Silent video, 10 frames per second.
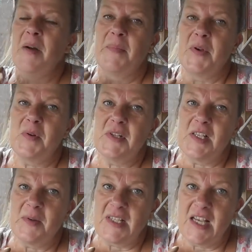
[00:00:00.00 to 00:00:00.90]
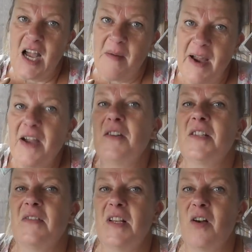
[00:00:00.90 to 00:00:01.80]
but also as I come out
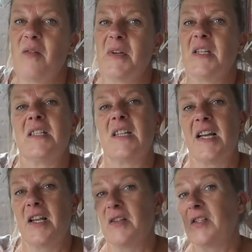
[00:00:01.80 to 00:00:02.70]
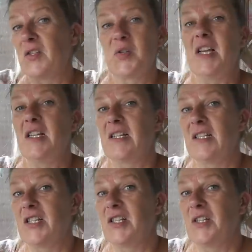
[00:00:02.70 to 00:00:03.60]
of the allotment I go straight
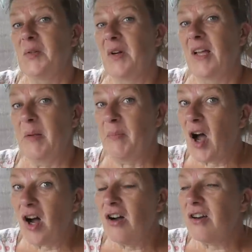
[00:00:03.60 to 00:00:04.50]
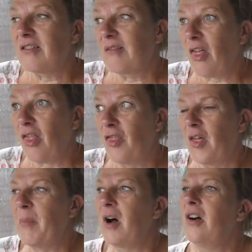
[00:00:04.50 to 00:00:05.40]
into a park, the
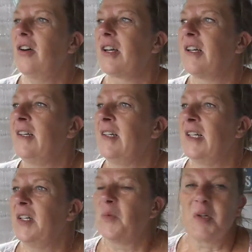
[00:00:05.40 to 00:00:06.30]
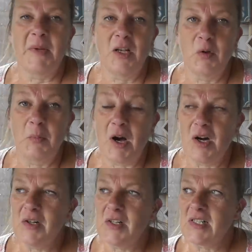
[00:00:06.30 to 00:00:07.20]
park, one of my local
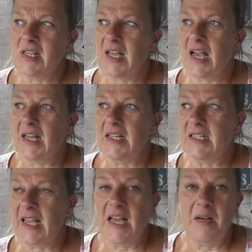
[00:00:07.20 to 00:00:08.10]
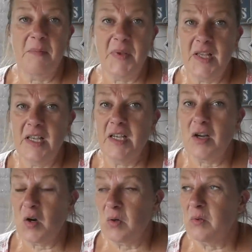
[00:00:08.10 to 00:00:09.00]
parks, and again big
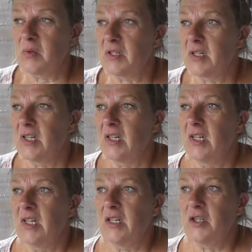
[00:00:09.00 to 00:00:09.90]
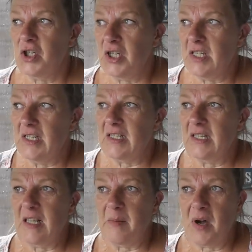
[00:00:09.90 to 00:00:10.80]
old trees
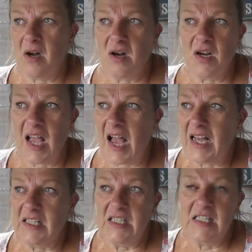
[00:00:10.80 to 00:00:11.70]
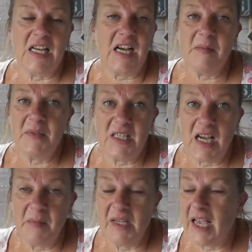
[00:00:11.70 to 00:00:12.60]
in that park, and time
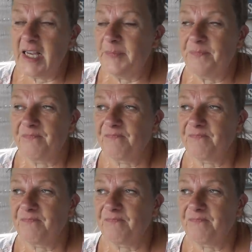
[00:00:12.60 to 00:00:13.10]
again